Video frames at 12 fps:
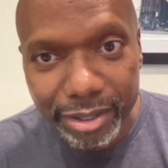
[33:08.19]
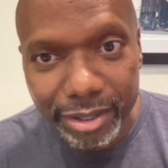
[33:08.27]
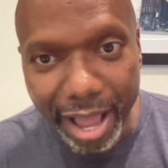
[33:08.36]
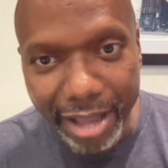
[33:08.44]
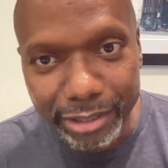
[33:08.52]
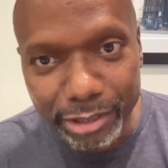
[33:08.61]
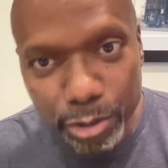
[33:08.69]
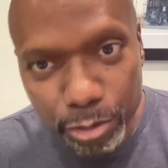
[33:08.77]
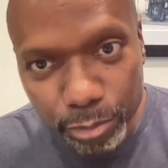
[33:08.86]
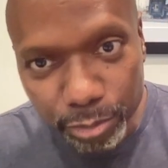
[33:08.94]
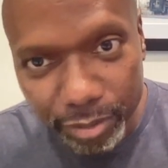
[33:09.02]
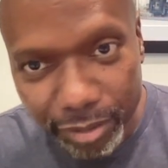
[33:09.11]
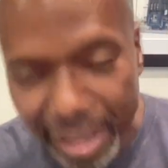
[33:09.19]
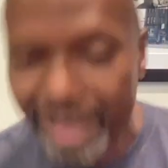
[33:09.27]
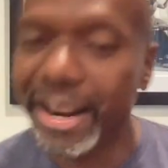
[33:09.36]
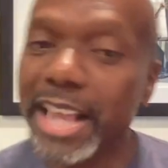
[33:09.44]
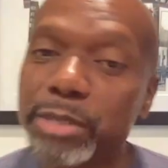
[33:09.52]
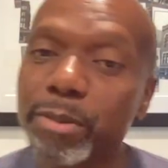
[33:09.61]
I do.
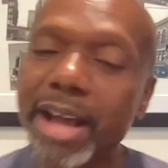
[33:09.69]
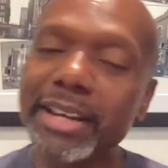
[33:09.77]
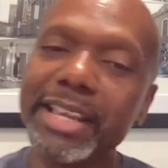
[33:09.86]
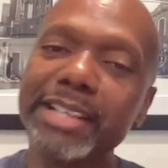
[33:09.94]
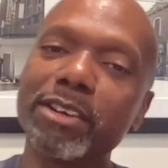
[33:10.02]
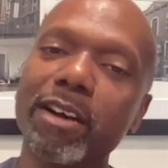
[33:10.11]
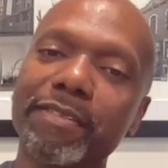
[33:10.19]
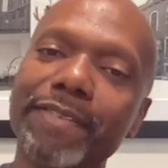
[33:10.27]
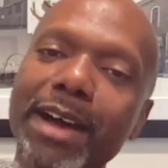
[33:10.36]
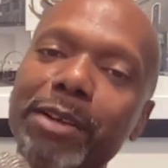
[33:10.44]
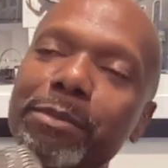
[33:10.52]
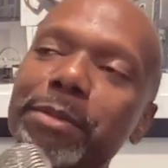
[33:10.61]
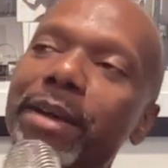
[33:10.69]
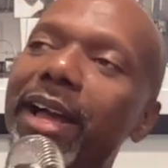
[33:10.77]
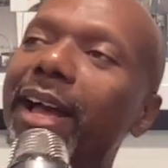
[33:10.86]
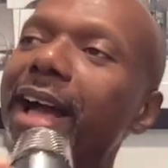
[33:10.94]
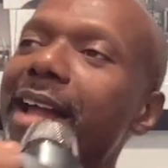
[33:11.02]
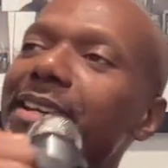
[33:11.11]
That's why I need y'all to follow me, man.
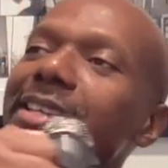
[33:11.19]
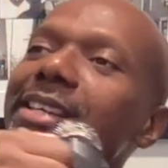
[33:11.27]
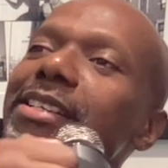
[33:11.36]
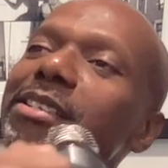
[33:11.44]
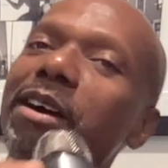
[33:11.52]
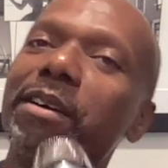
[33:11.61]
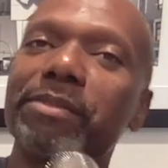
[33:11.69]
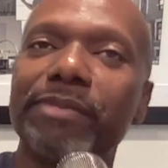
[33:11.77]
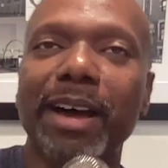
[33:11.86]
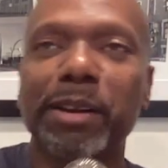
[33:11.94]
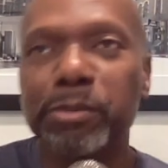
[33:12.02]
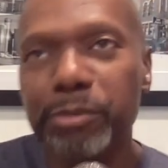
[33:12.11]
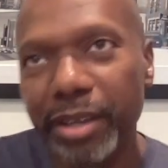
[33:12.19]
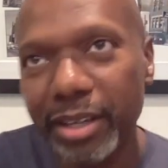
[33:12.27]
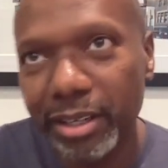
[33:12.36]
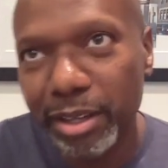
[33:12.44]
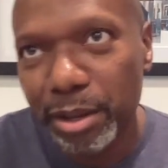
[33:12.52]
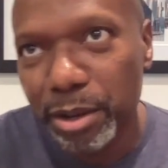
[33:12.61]
I need y'all to follow
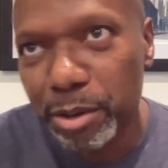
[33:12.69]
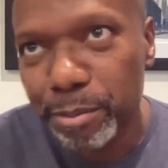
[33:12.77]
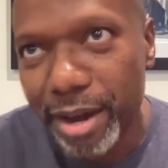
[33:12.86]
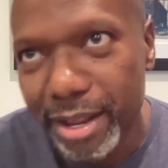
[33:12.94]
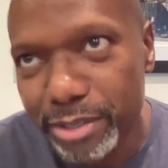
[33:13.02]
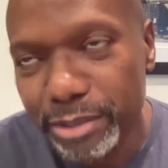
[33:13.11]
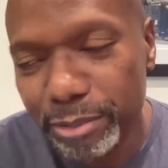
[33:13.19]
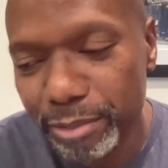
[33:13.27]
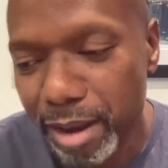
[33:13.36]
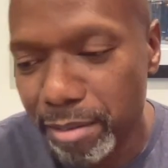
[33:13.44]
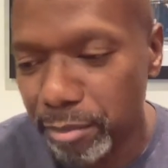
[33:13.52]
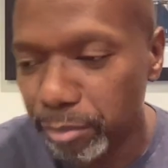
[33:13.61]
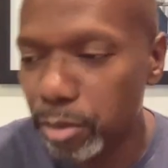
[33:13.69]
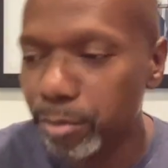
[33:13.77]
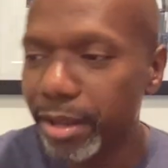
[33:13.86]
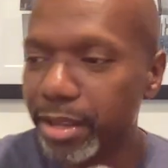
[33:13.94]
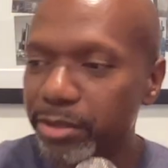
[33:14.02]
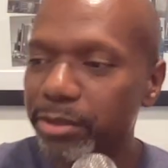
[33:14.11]
me on my Instagram to blow my
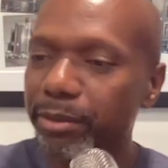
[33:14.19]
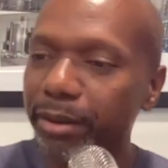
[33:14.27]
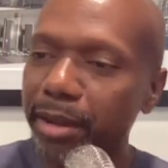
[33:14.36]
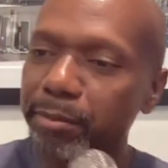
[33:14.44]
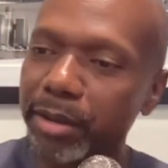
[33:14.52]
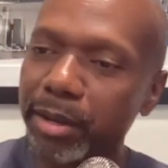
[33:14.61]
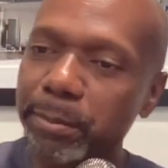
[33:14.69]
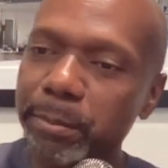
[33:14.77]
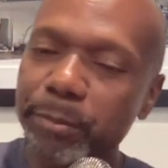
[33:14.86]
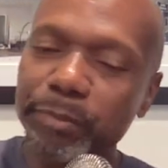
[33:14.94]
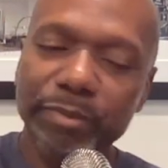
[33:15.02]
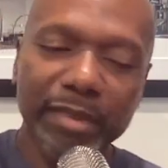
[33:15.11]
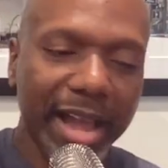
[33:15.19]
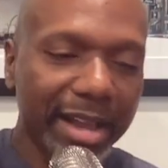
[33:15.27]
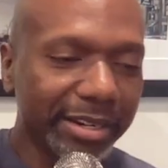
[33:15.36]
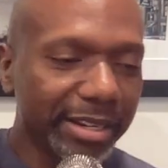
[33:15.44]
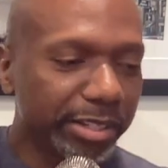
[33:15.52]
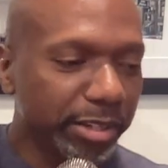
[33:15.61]
Instagram up. I
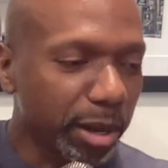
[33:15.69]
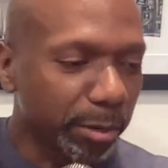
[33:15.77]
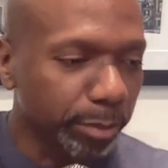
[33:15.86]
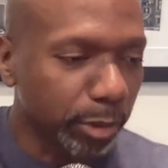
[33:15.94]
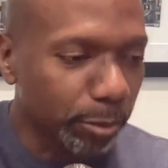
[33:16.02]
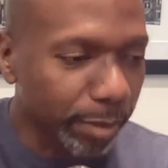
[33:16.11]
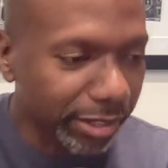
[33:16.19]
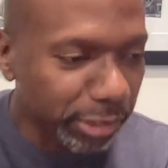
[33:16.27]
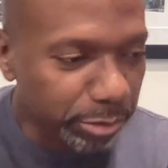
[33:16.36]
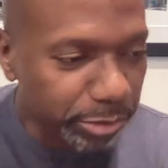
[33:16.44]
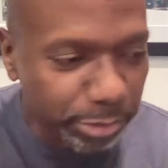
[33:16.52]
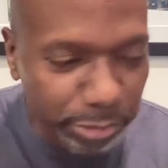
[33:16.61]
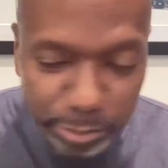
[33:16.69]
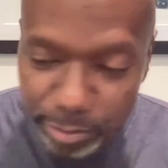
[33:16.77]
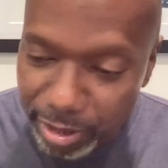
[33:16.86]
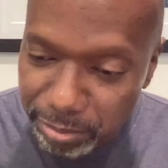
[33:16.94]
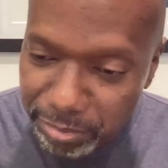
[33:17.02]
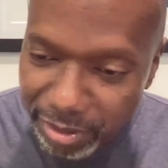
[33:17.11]
need y'all to blow my YouTube
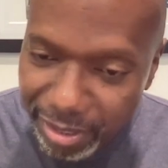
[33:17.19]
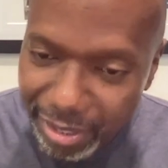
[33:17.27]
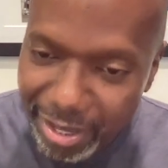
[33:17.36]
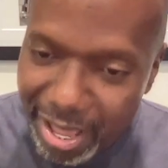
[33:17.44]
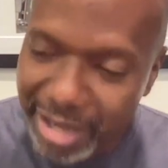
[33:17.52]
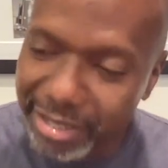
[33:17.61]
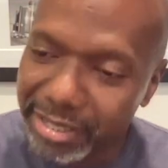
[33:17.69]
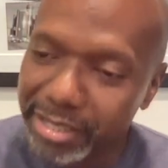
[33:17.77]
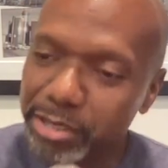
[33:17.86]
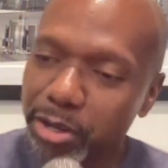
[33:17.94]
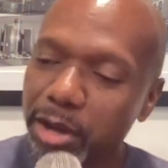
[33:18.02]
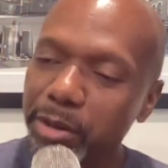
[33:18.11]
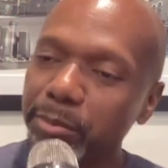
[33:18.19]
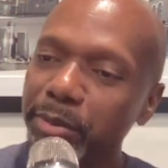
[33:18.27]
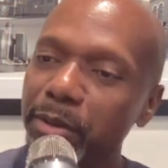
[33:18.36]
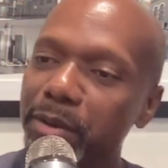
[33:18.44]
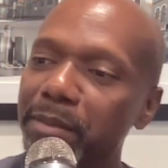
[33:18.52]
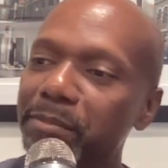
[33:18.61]
up. I need y'all to
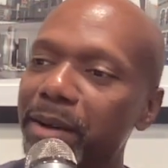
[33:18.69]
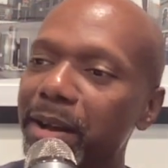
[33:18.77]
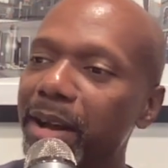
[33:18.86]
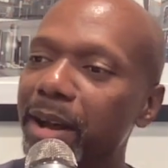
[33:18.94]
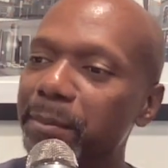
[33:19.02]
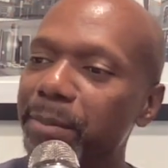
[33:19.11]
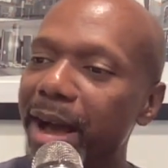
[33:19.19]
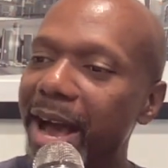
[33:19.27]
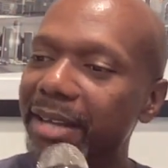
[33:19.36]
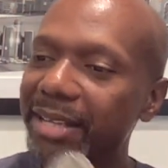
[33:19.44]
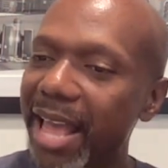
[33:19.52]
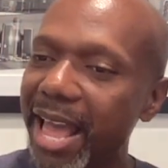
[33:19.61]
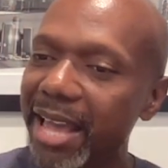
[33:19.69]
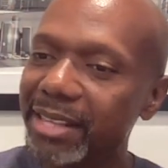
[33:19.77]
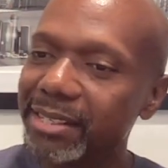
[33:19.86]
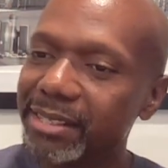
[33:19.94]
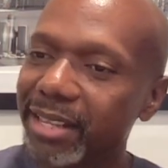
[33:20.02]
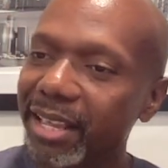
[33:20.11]
blow up my
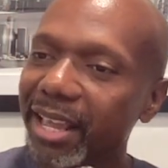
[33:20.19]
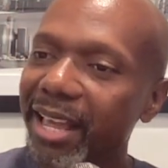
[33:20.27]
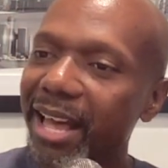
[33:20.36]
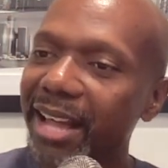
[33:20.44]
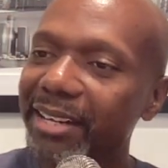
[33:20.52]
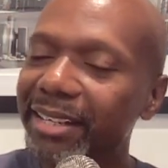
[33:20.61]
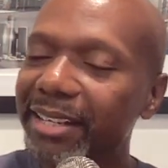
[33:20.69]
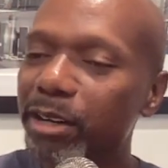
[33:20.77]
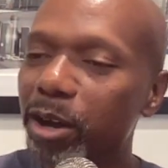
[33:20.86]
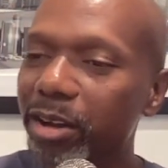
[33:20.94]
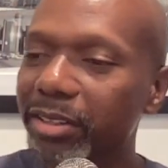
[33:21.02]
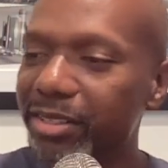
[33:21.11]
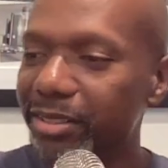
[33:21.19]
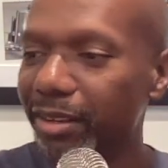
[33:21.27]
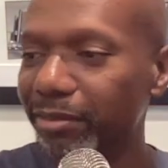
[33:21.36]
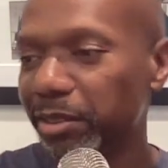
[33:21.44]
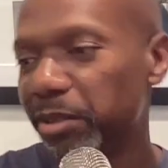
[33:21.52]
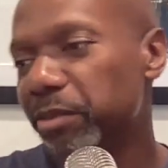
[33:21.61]
podcast. I need all this stuff
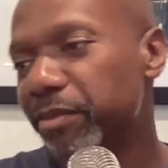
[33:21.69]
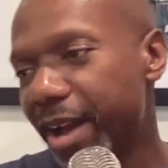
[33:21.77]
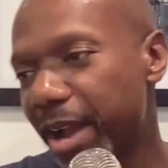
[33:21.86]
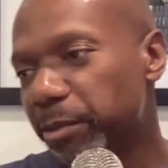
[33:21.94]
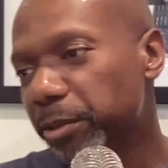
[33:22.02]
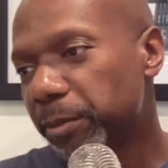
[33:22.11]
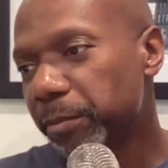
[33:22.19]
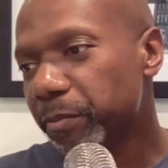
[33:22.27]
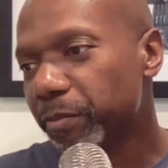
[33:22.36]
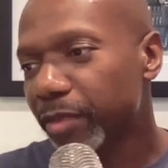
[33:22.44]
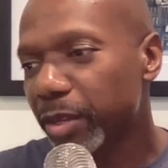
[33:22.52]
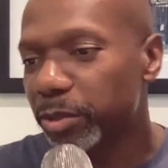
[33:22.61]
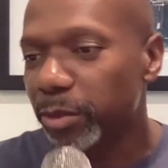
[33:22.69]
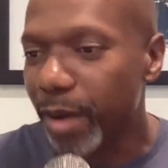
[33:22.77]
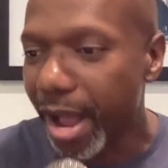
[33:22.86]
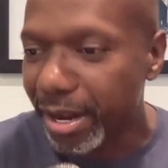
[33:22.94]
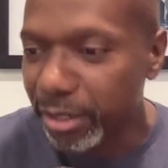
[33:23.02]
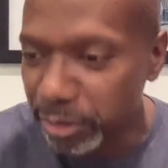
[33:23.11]
to go viral so
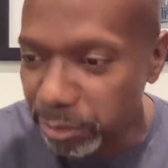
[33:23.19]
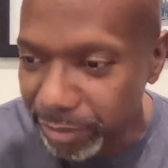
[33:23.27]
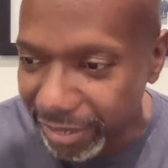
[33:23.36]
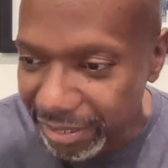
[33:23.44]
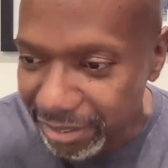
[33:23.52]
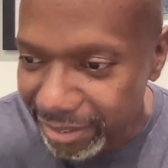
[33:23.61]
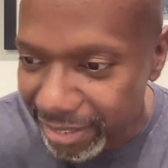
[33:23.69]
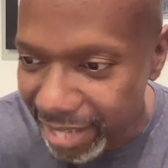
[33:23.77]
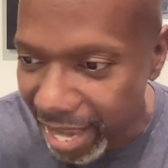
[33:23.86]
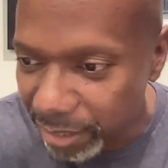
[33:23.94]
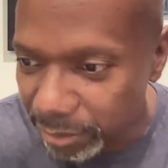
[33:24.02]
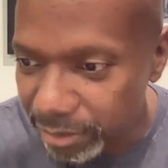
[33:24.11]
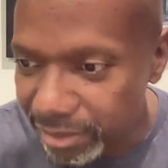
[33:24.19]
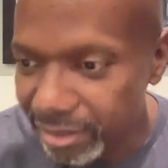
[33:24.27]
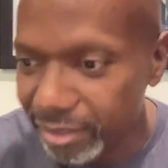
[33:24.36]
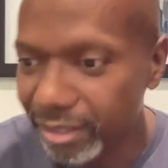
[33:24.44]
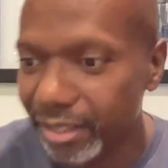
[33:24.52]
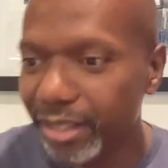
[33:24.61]
I can do these theaters.
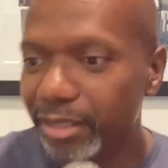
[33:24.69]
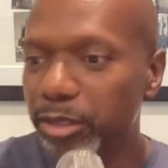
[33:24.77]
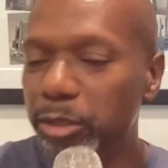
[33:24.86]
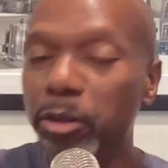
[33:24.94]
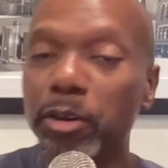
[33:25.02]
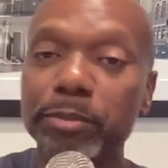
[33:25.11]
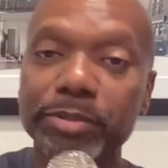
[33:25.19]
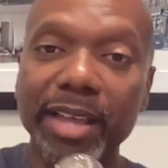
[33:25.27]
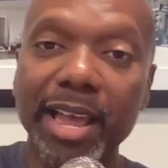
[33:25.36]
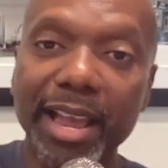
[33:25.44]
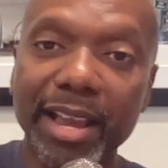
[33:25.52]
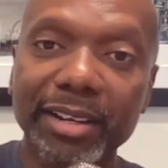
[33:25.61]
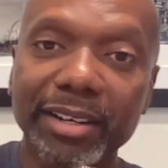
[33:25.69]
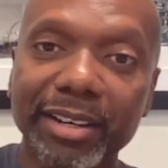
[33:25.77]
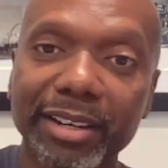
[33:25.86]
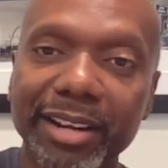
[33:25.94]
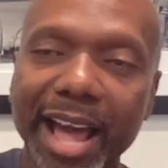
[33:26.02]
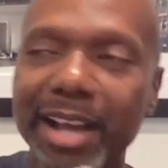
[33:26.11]
You know what I'm saying?
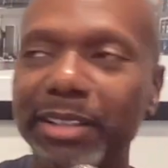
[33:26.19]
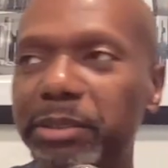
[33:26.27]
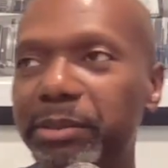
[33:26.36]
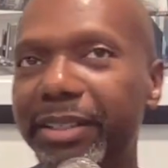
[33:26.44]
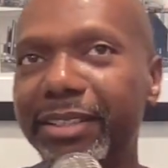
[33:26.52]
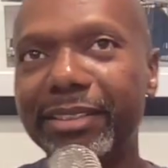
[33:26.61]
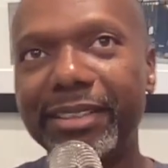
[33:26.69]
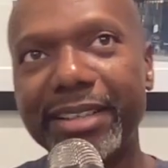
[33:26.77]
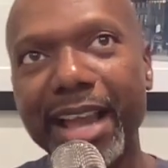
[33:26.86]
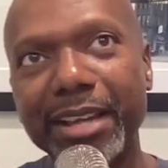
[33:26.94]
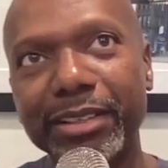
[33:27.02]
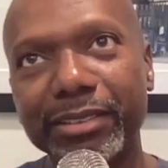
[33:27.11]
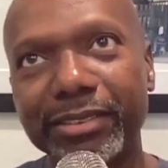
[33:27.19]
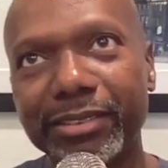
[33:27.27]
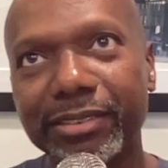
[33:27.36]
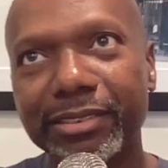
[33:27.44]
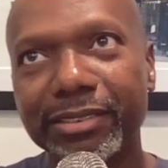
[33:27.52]
I could do these theaters.